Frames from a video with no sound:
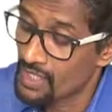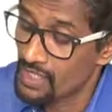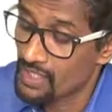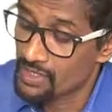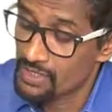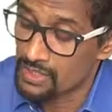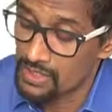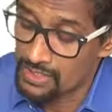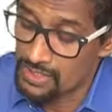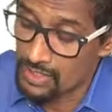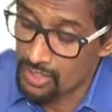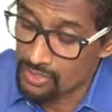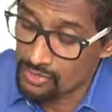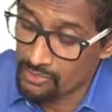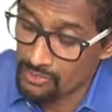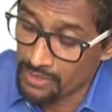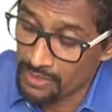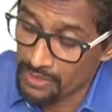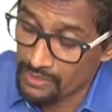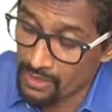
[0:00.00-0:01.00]
Turns out to
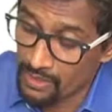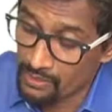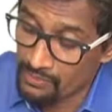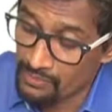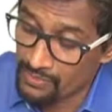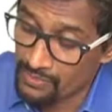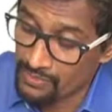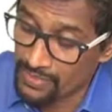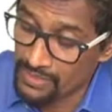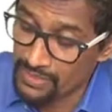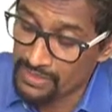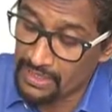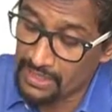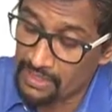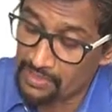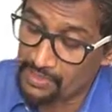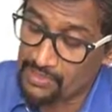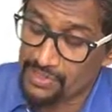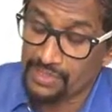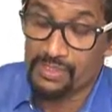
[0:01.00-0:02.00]
be around three
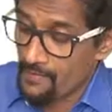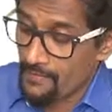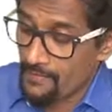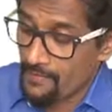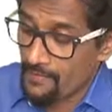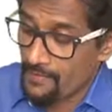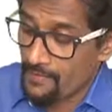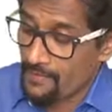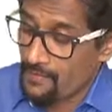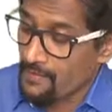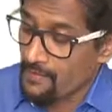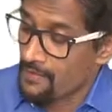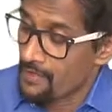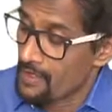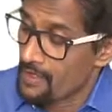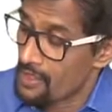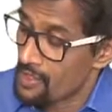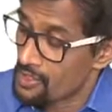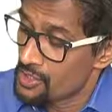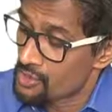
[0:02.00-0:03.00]
thousand.
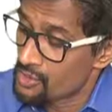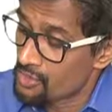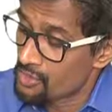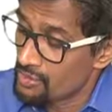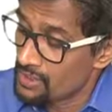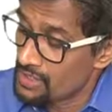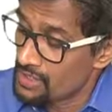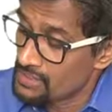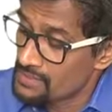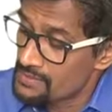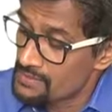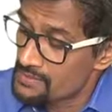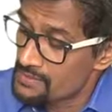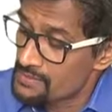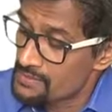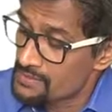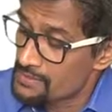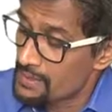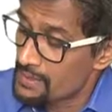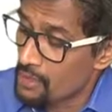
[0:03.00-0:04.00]
So
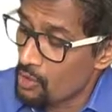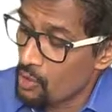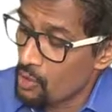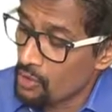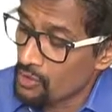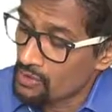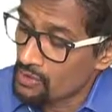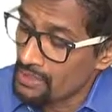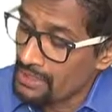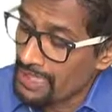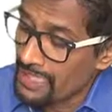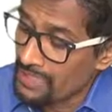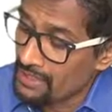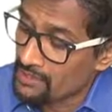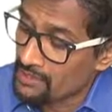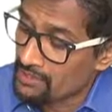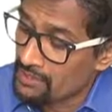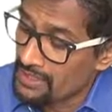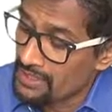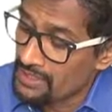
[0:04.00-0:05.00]
this on
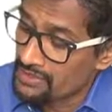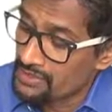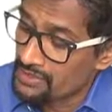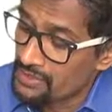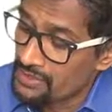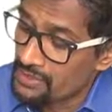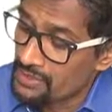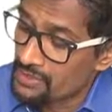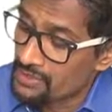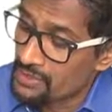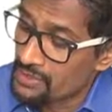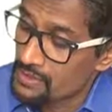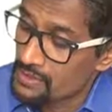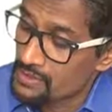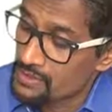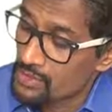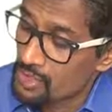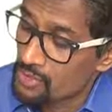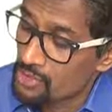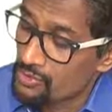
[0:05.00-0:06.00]
calculation
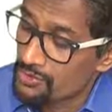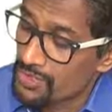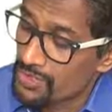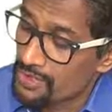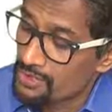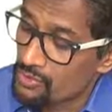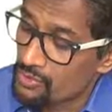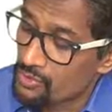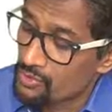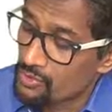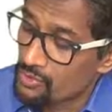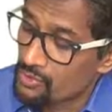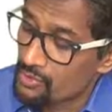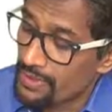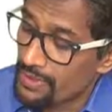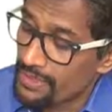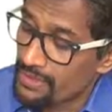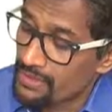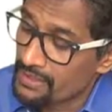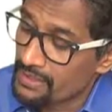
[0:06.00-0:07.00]
turns out to be two hundred
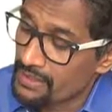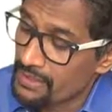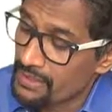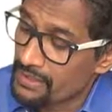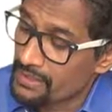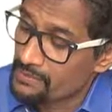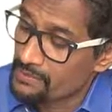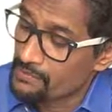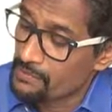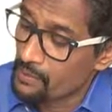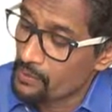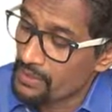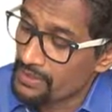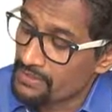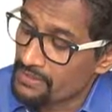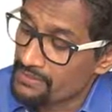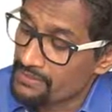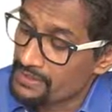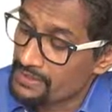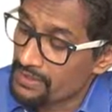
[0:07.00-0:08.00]
twenty-eight
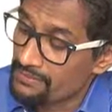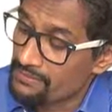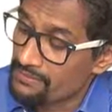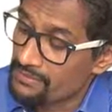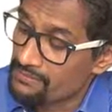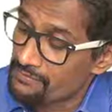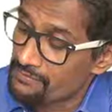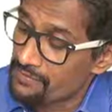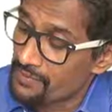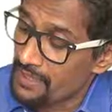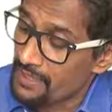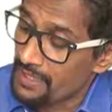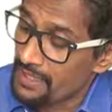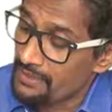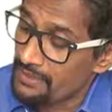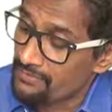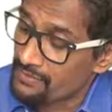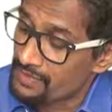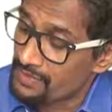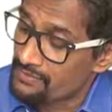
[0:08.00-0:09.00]
point seven
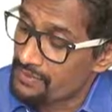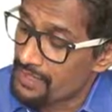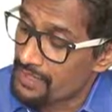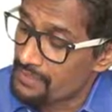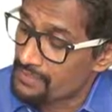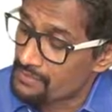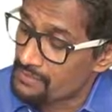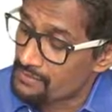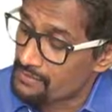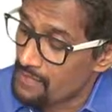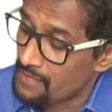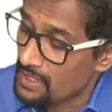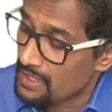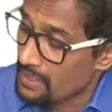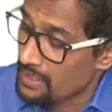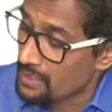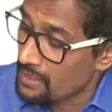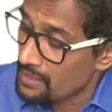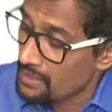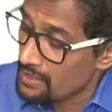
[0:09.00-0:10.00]
five divided
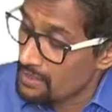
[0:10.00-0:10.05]
by